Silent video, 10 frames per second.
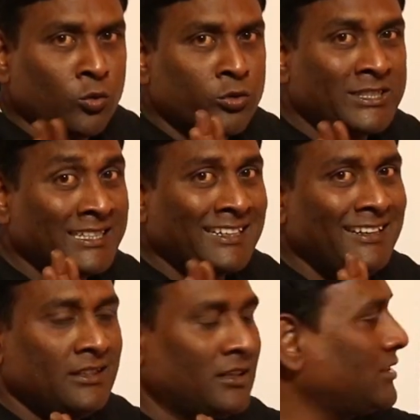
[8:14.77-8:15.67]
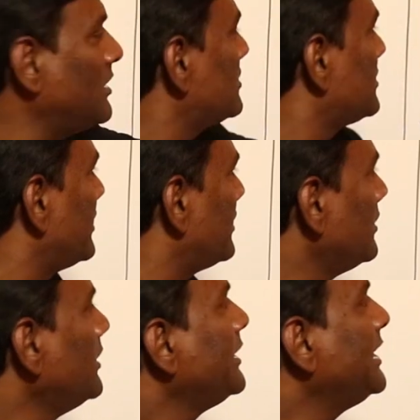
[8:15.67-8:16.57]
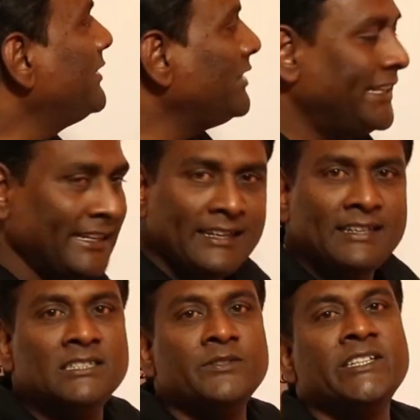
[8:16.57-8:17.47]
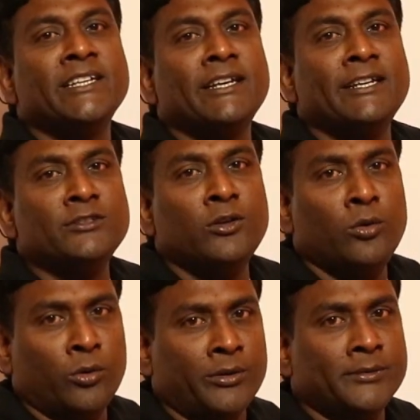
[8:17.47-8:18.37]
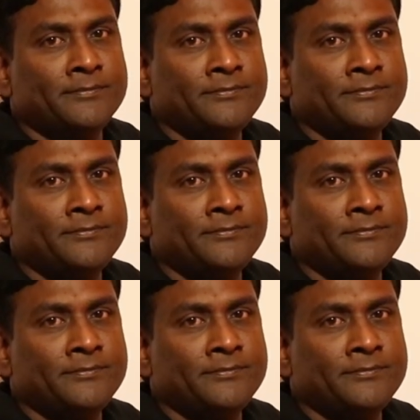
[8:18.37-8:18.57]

No, strictly not constant. It will decrease with increased load.